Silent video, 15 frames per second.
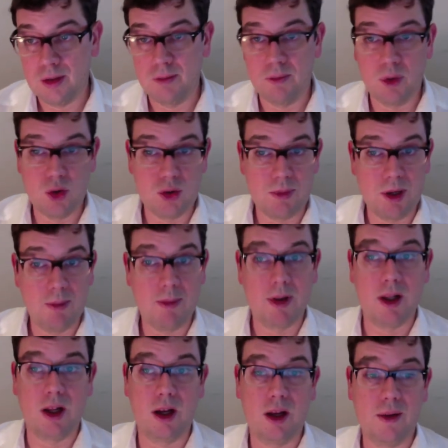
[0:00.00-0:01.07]
Most people
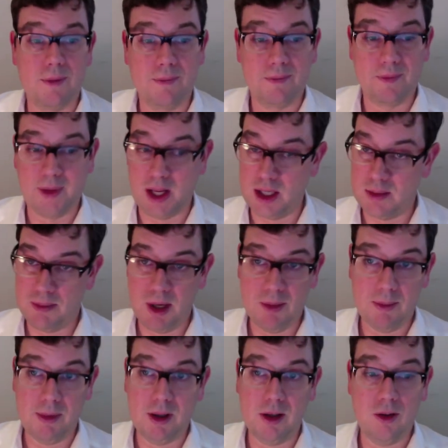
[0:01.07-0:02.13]
are nice people.